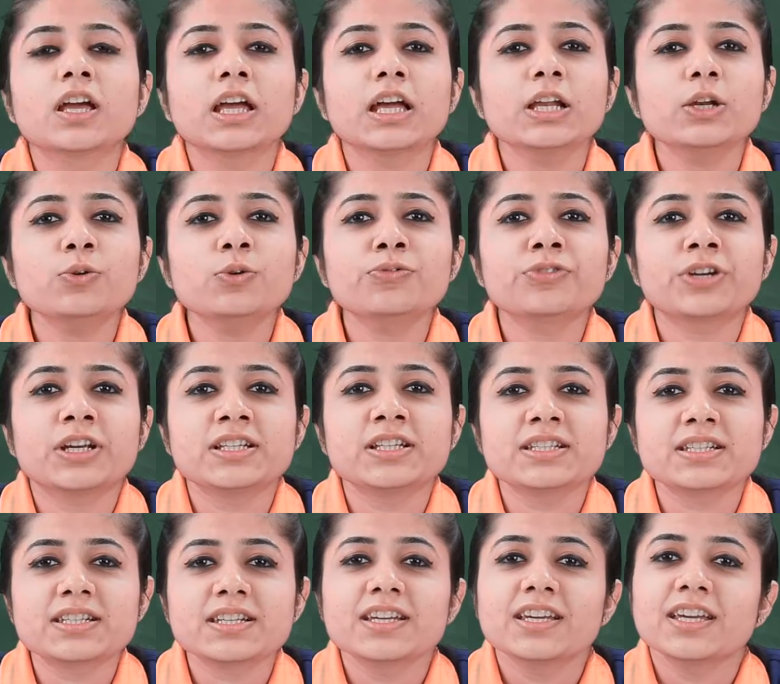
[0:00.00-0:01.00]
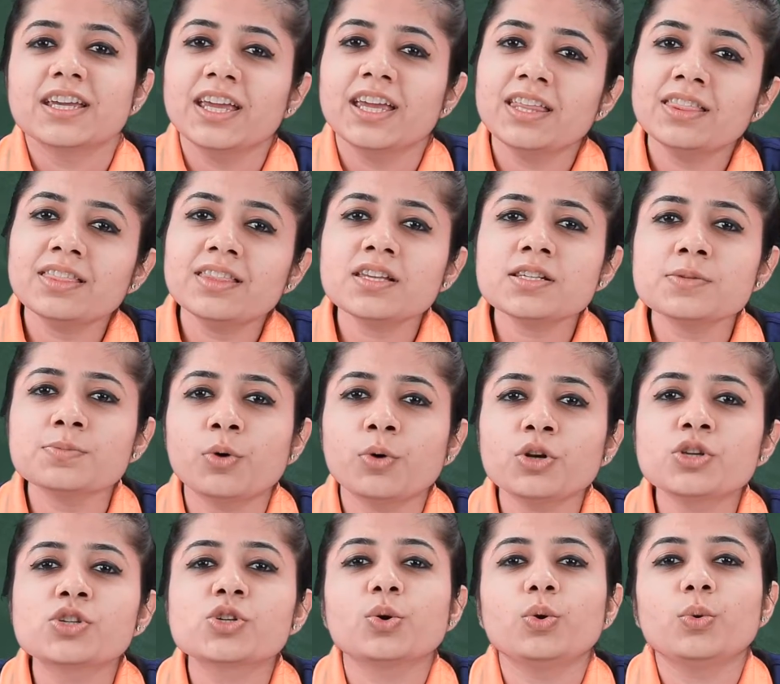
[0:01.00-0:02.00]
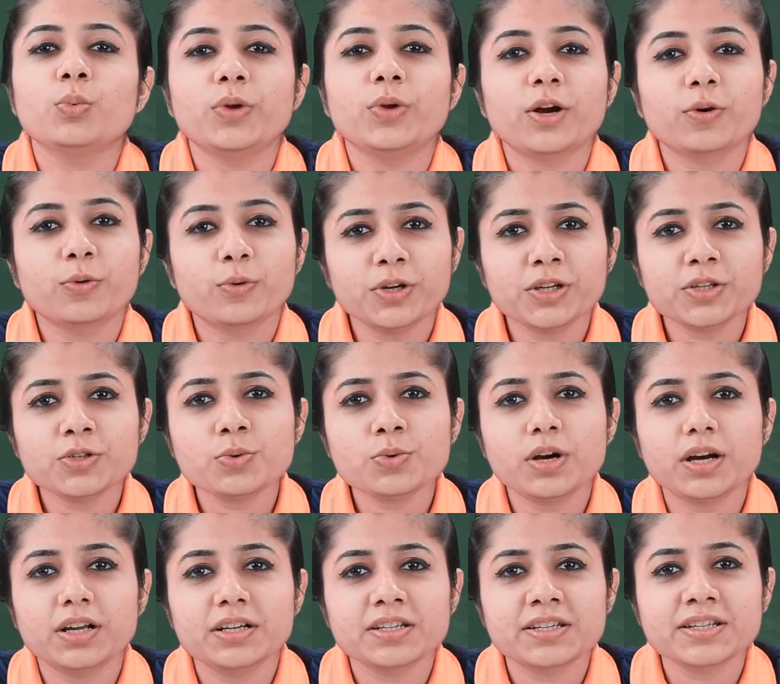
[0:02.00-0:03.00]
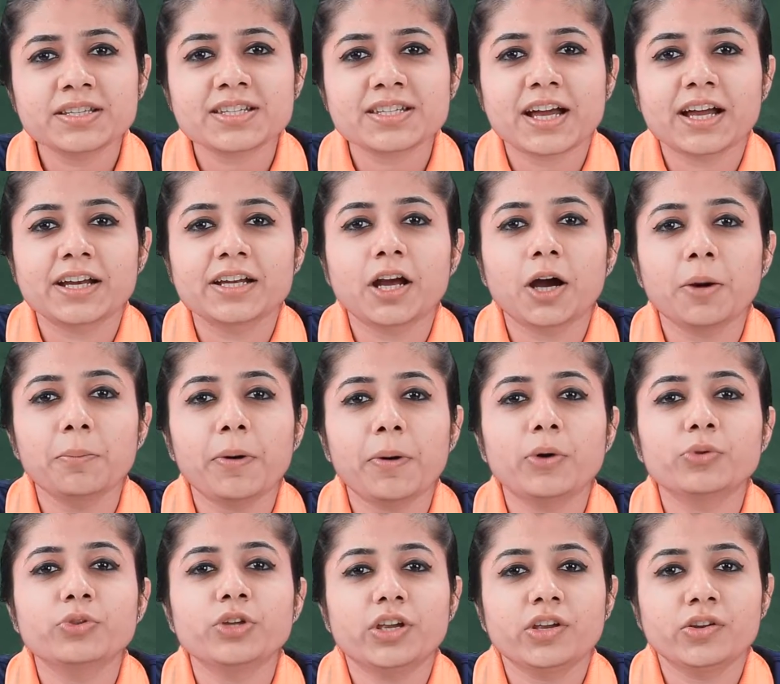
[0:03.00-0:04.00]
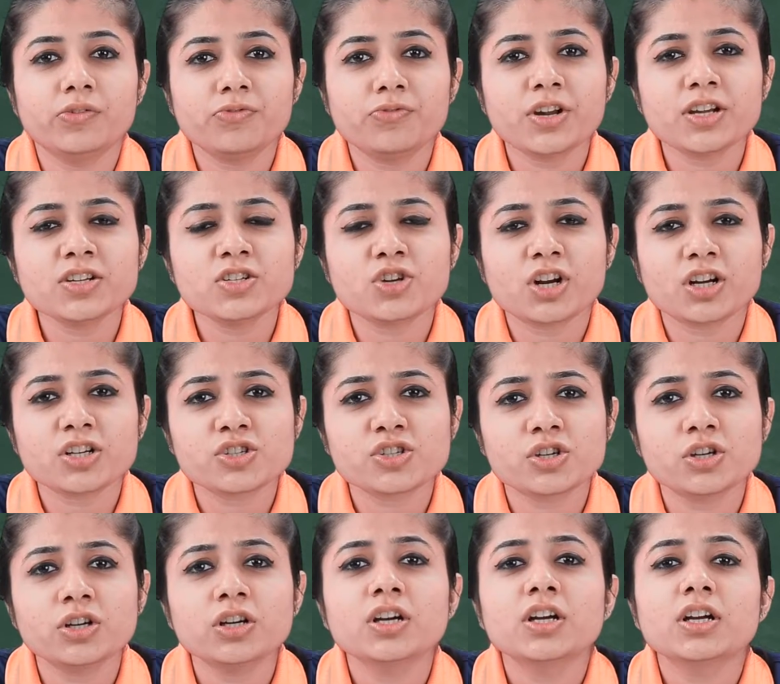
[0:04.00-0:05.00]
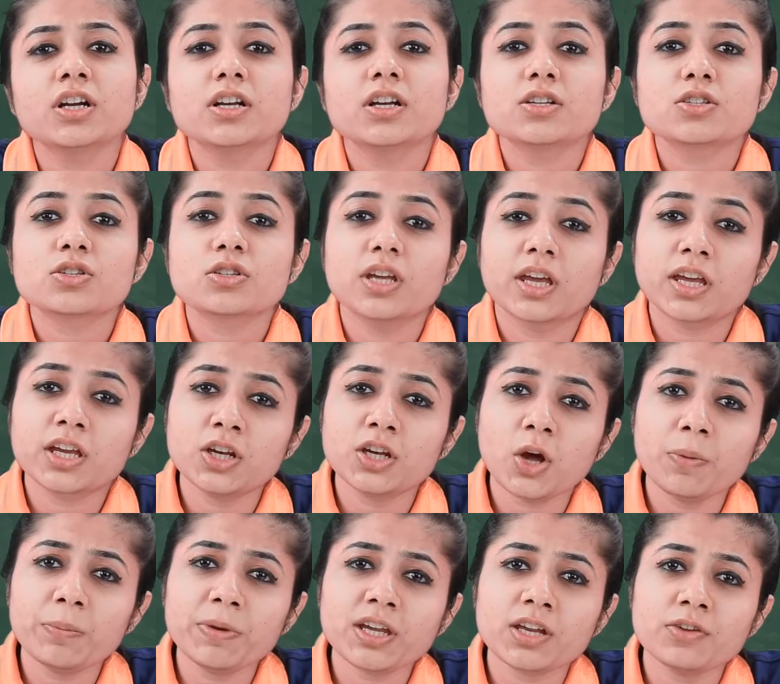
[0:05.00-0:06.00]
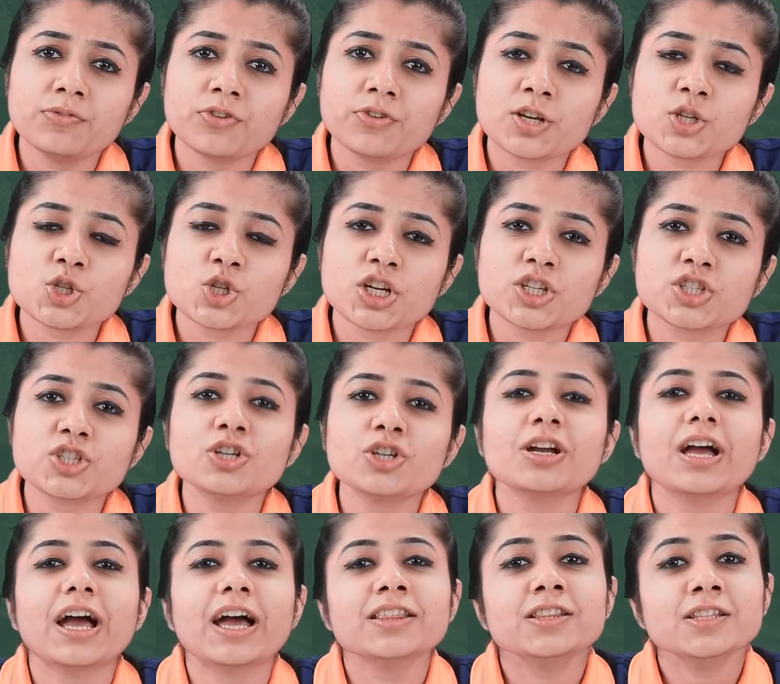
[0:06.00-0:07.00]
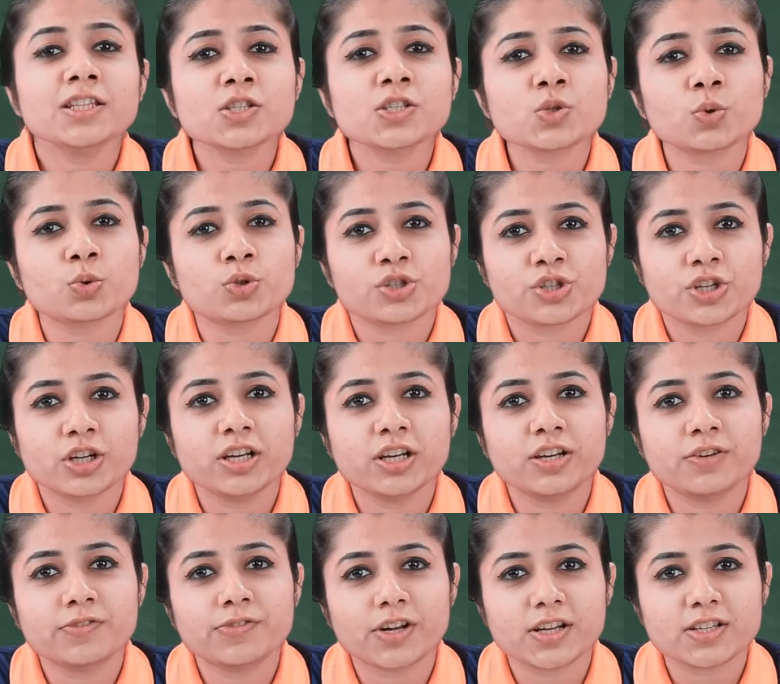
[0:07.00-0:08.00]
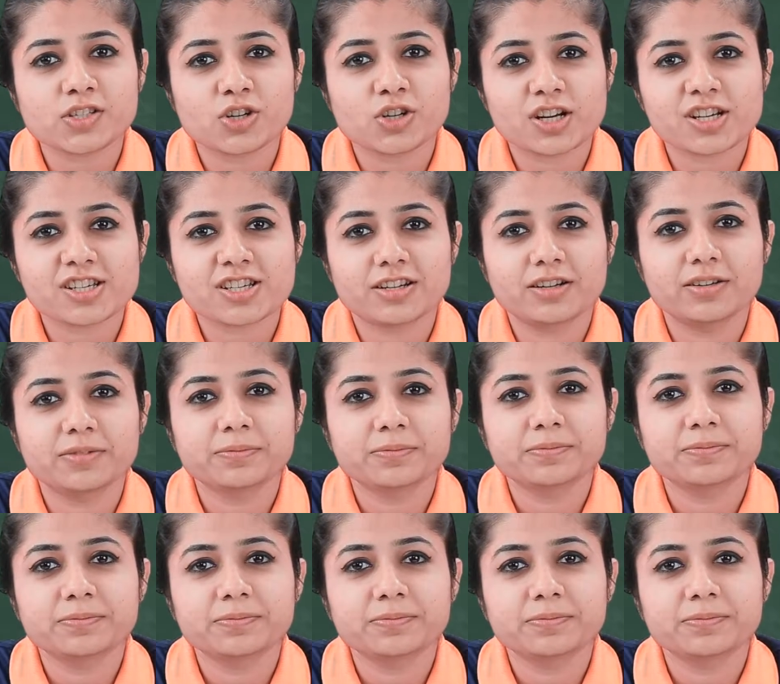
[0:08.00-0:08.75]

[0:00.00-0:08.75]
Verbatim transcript: Hello friends, in this module we are going to understand about the infrastructure, economic infrastructure and the social infrastructure.